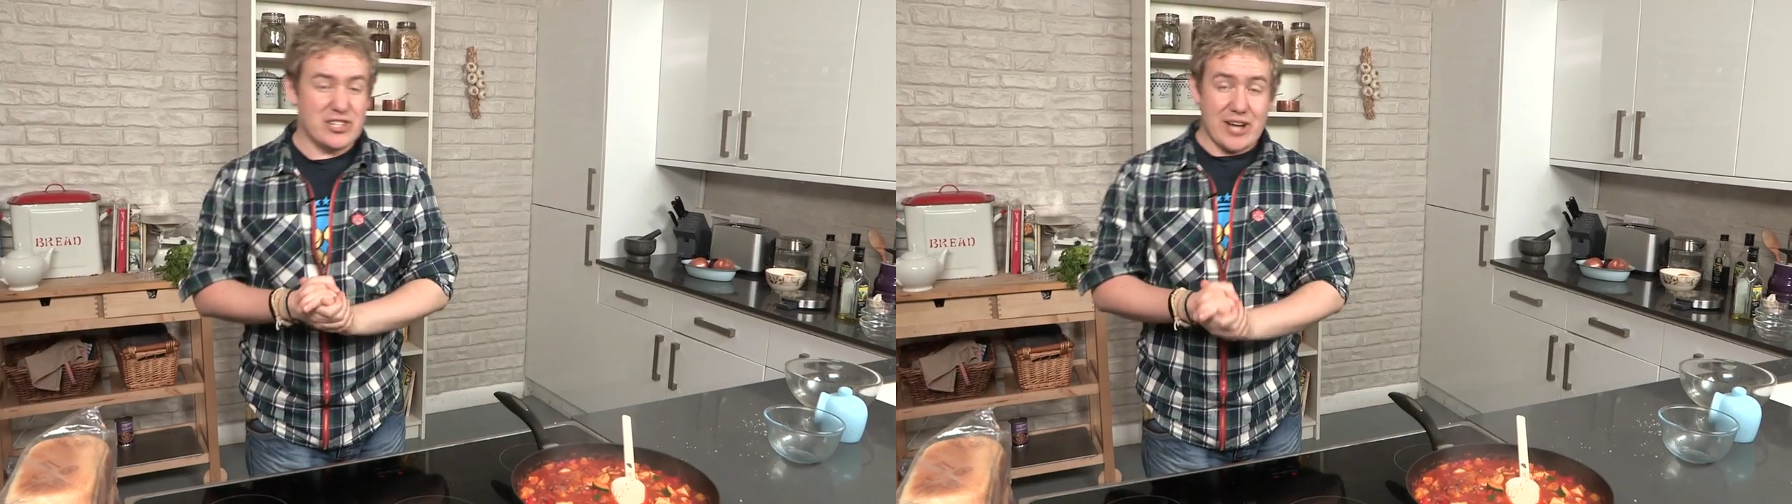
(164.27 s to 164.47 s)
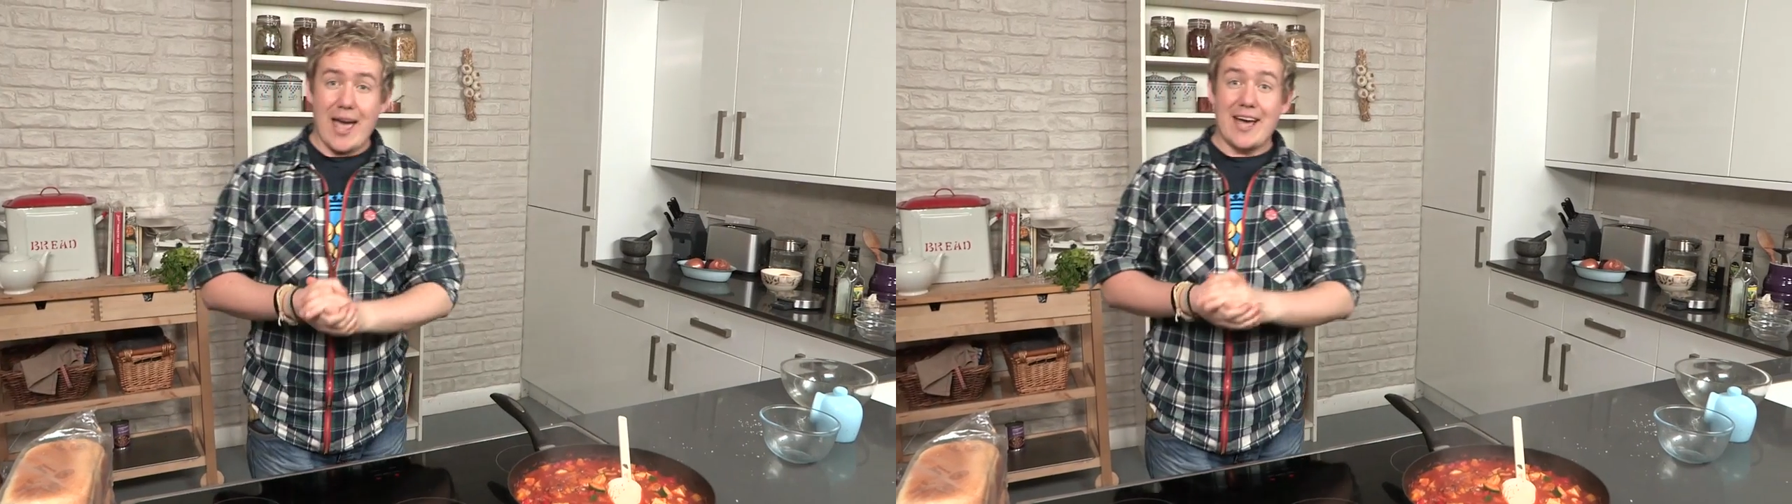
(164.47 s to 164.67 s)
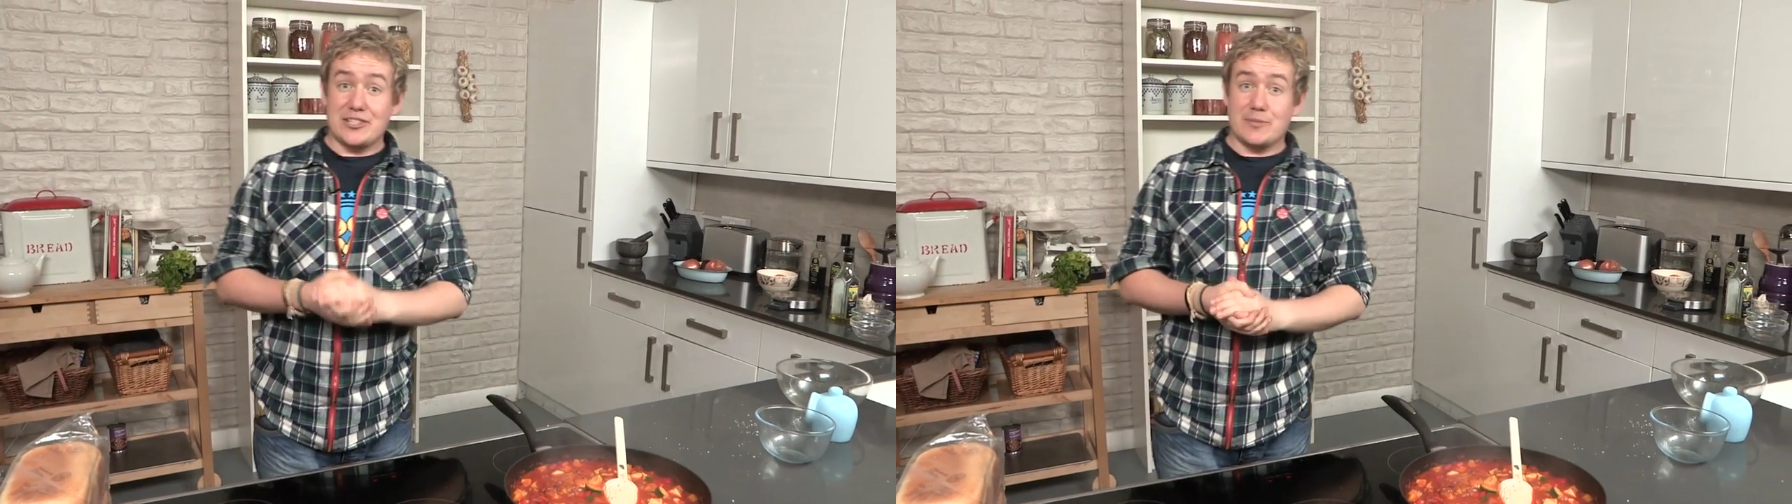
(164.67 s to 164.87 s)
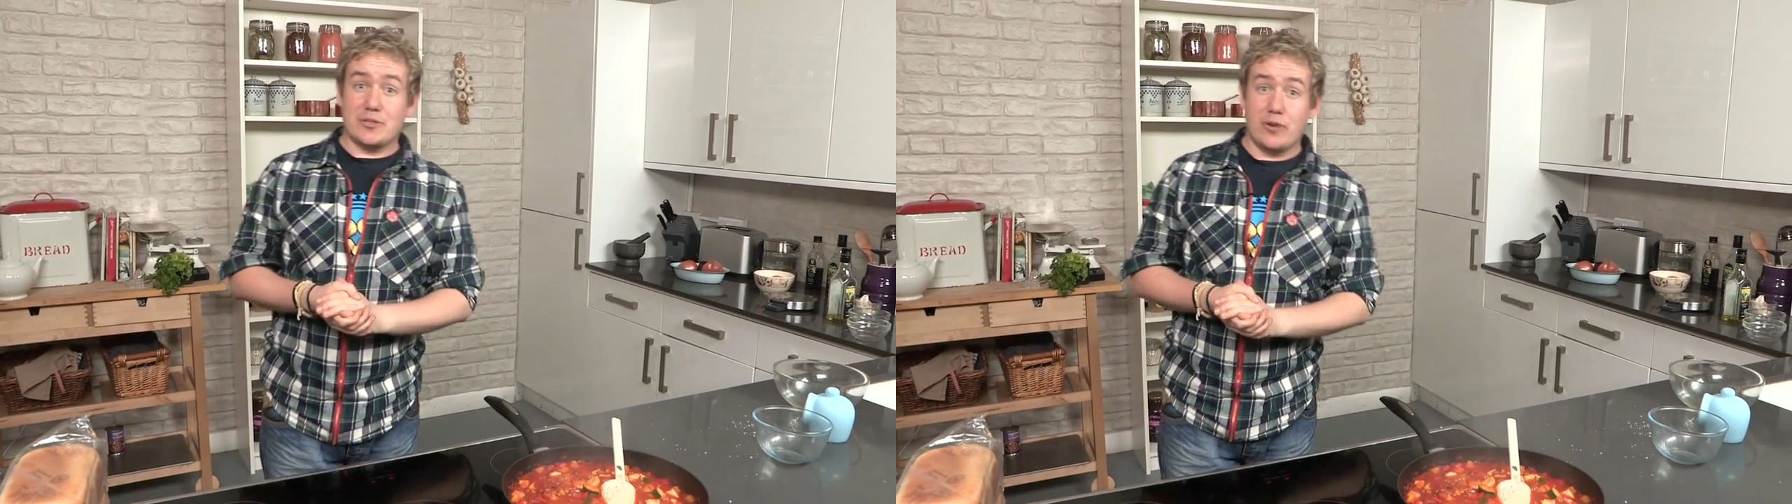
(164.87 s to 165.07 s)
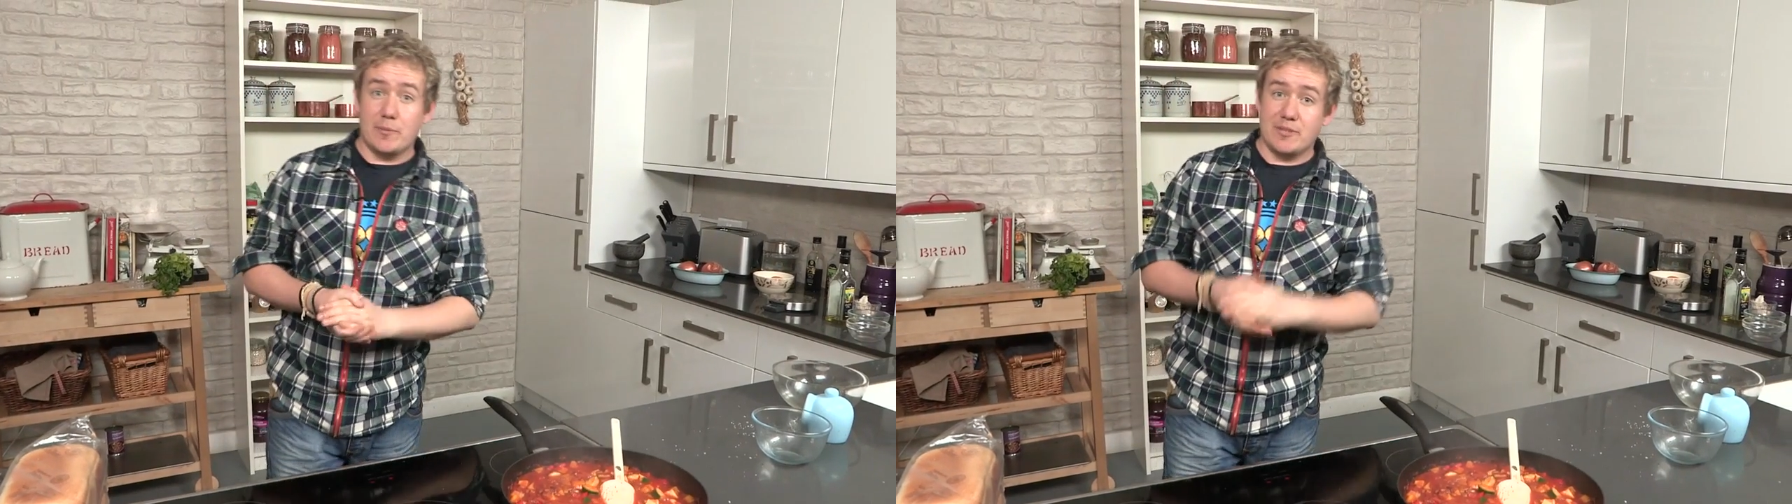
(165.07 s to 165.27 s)
share and
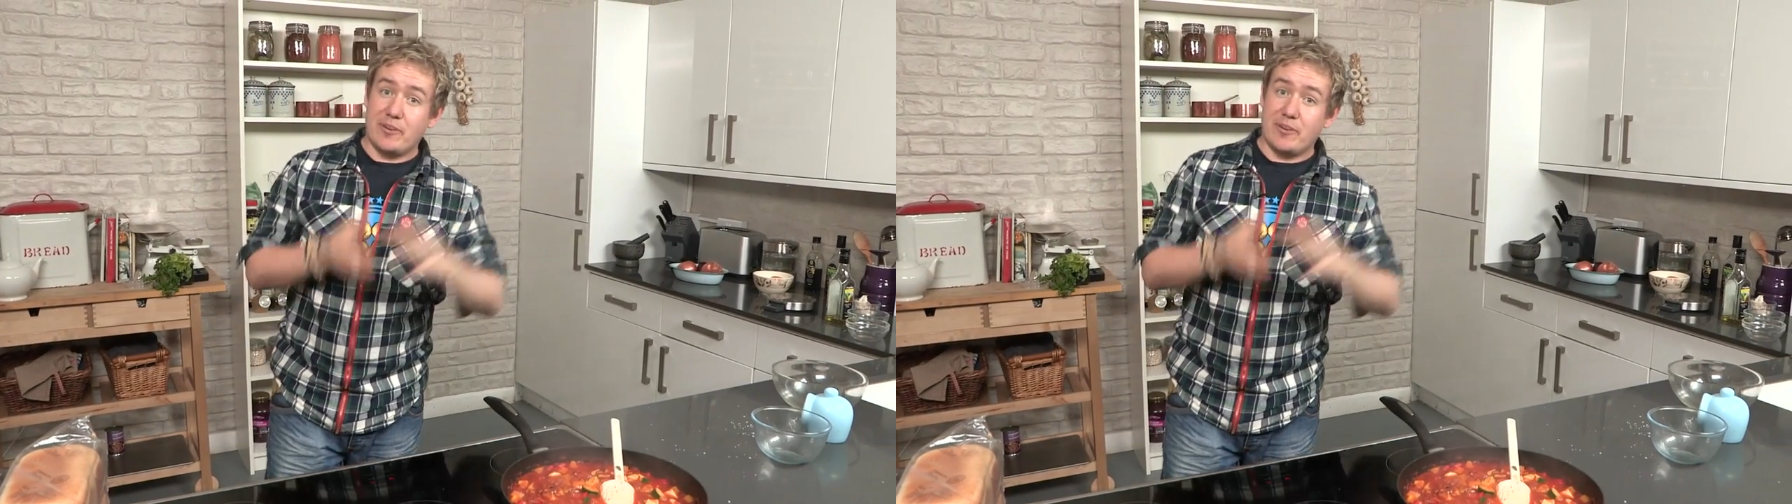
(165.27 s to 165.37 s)
subscribe to